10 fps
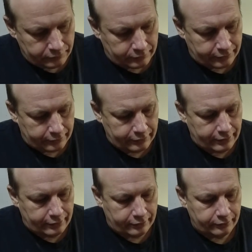like
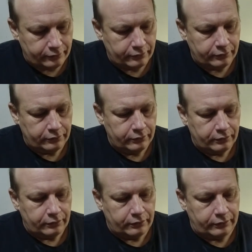that,
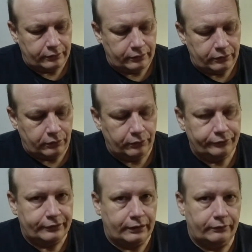and it
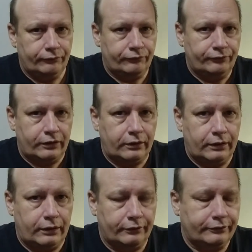holds that
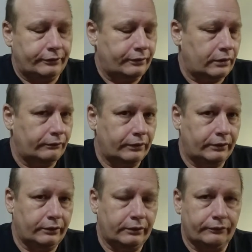Firehouse in here. I've got
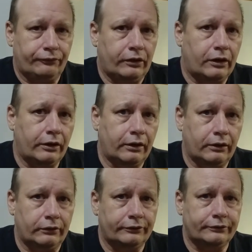another
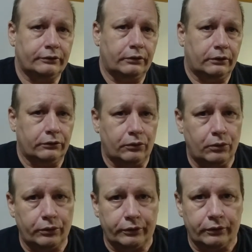Firehouse on
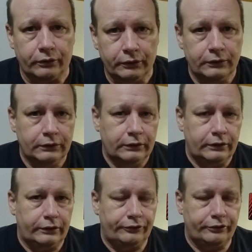order.
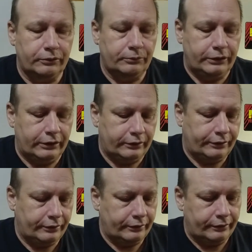It should be getting
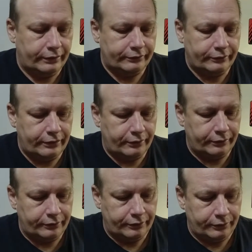here in the next day or
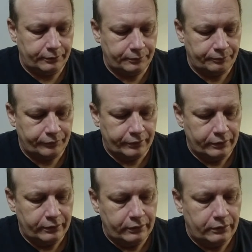two,
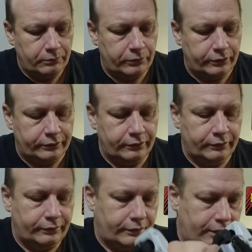but
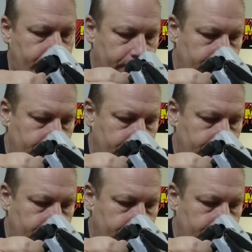that